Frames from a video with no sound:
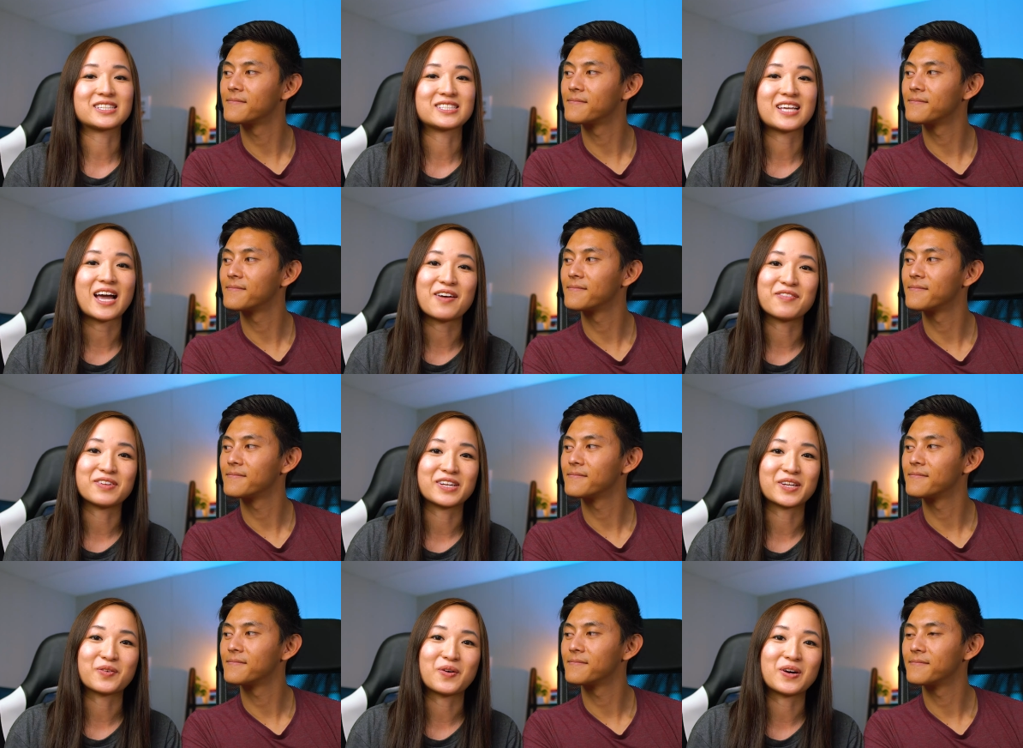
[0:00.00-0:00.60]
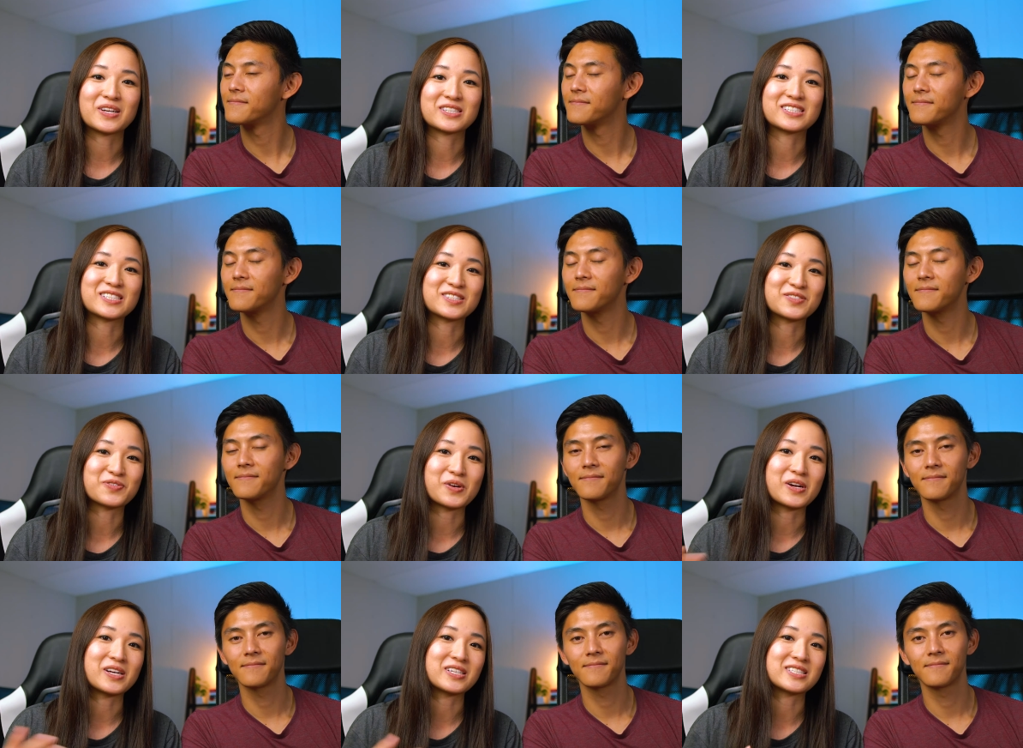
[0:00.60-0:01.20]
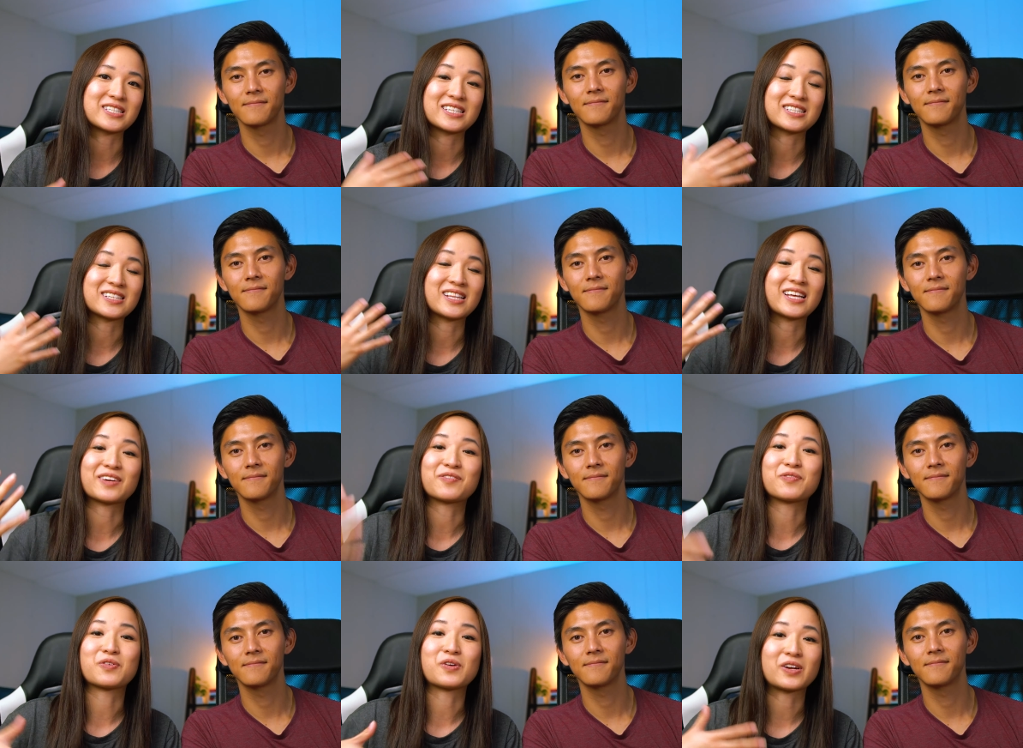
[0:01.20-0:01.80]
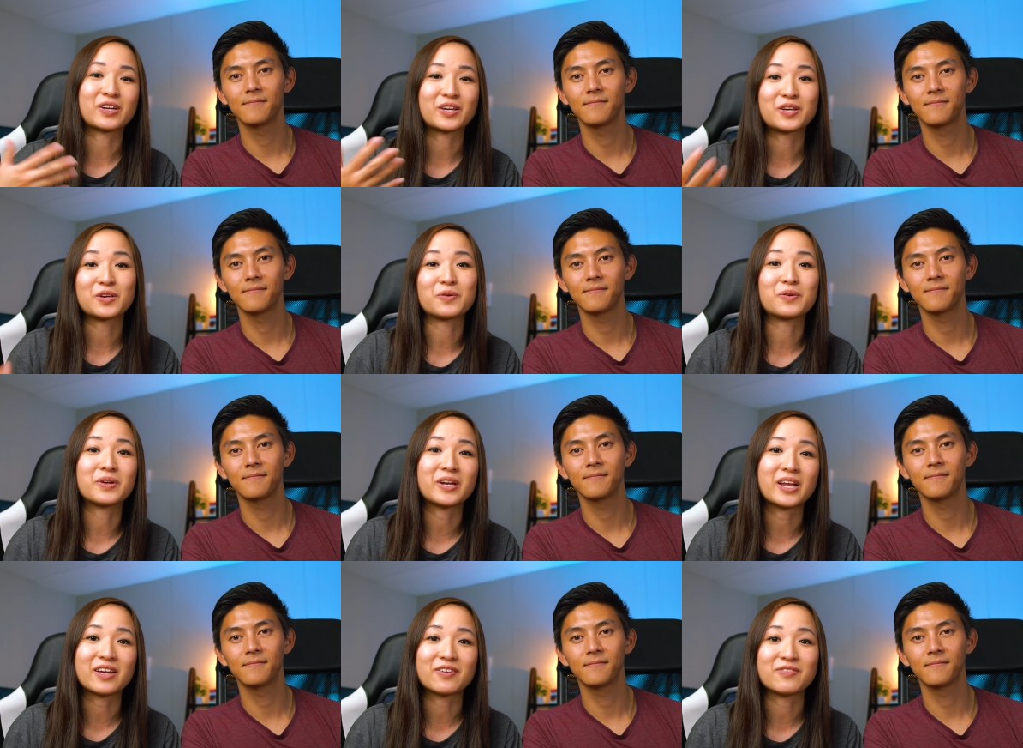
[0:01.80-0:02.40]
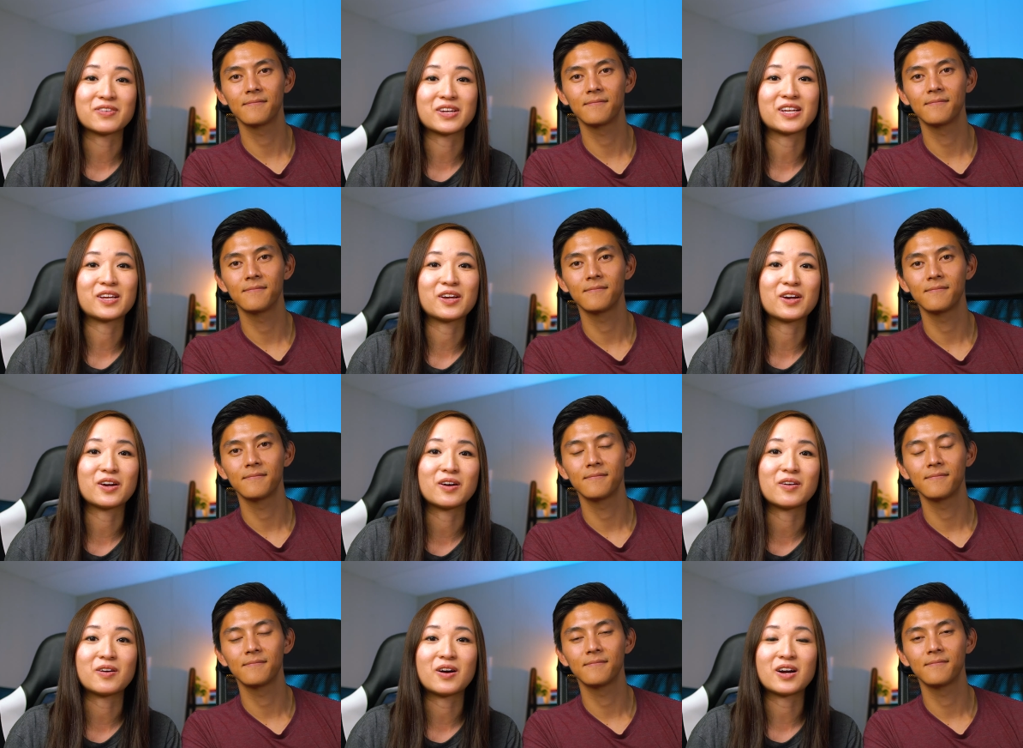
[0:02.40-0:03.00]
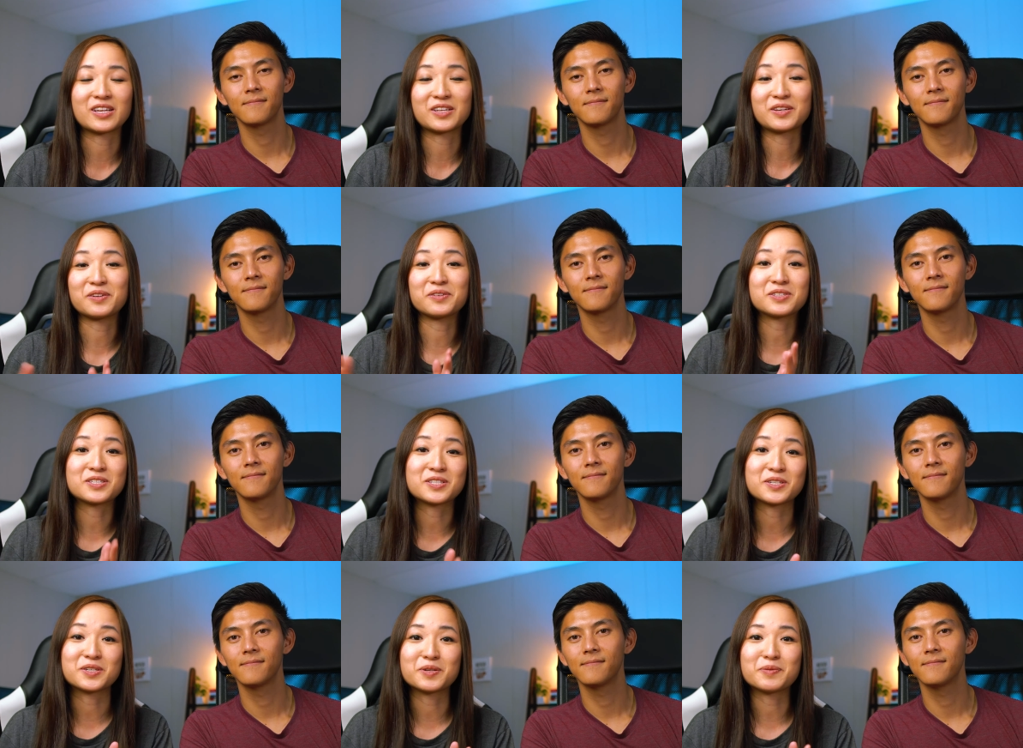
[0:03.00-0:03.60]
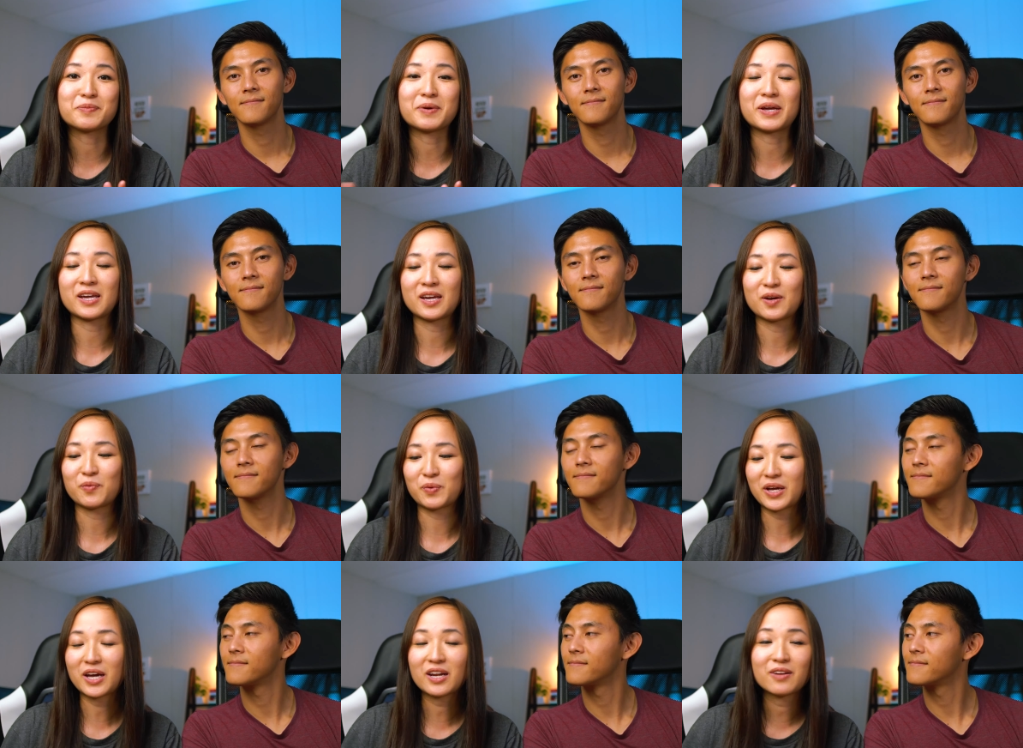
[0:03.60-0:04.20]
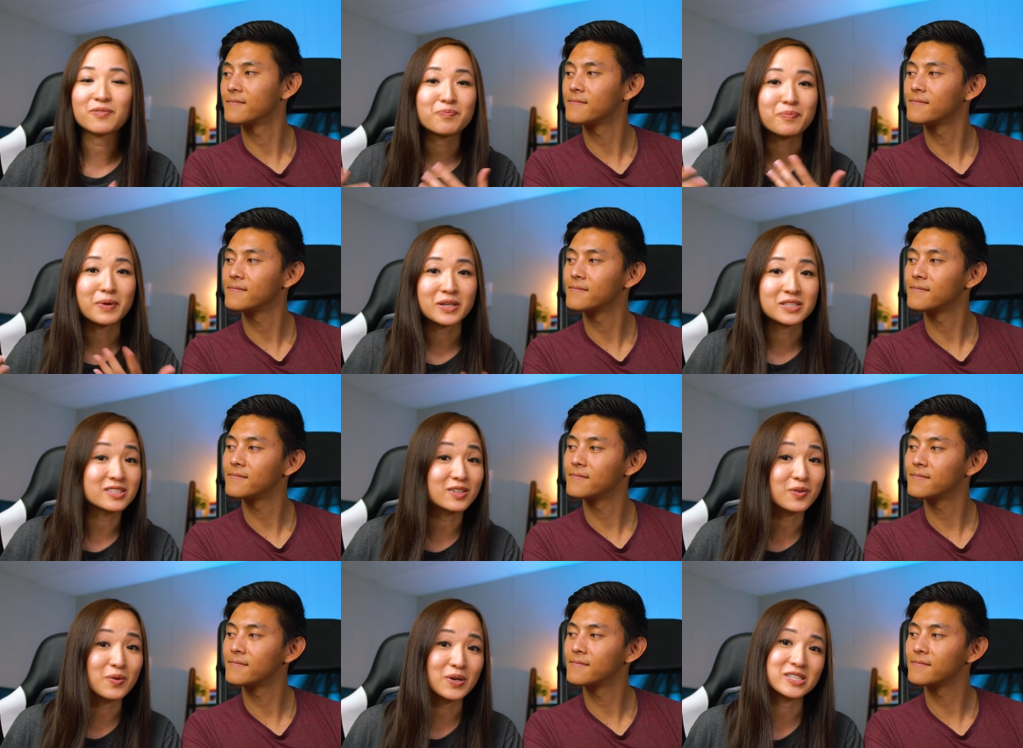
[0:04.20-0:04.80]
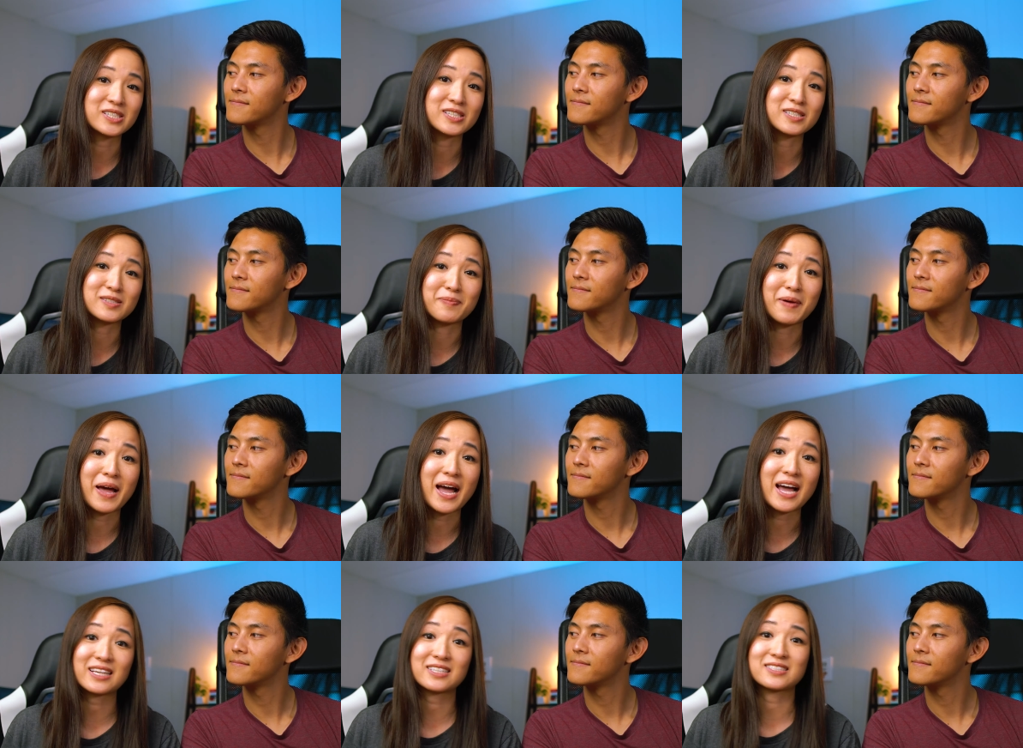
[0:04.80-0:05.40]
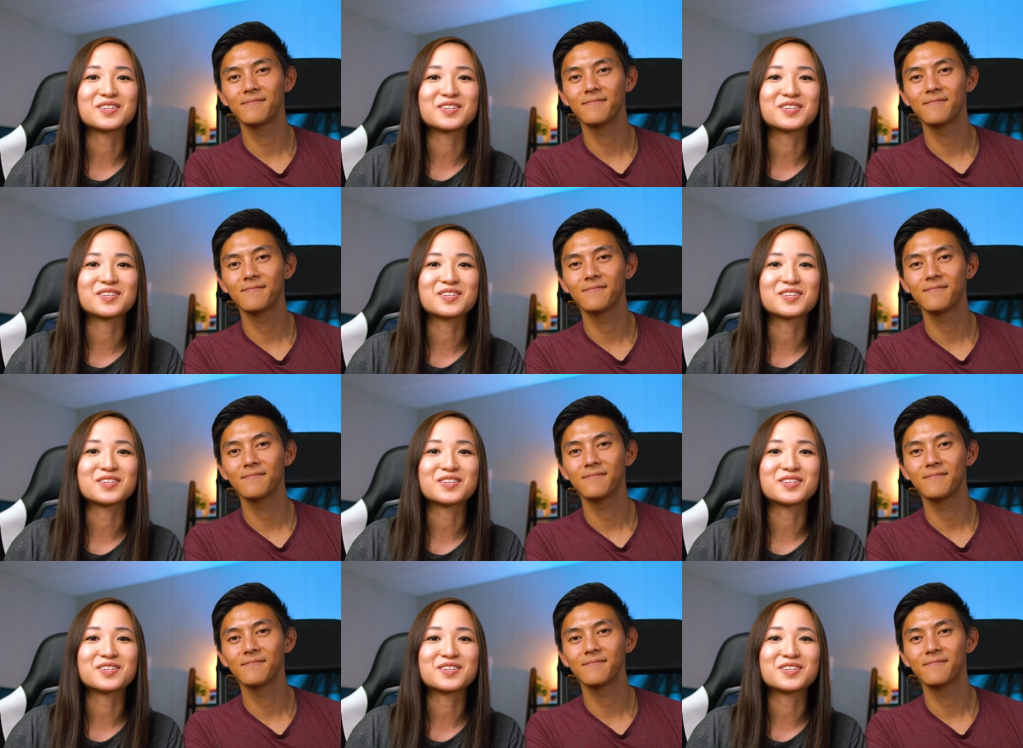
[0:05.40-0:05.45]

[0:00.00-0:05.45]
Speaker 1: guys have any questions for us at, like for a Q and A video on YouTube, and we got a bunch of questions back.